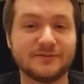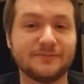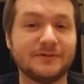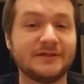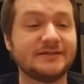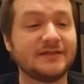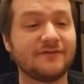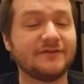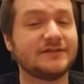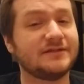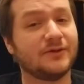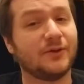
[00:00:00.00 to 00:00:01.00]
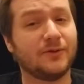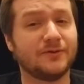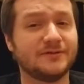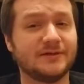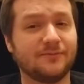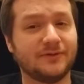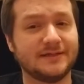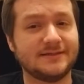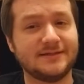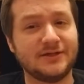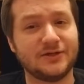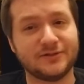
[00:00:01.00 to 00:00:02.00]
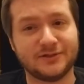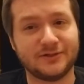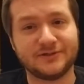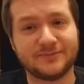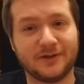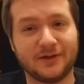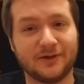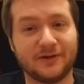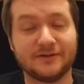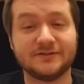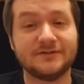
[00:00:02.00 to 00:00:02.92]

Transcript: but it definitely still holds a place near and dear to my heart.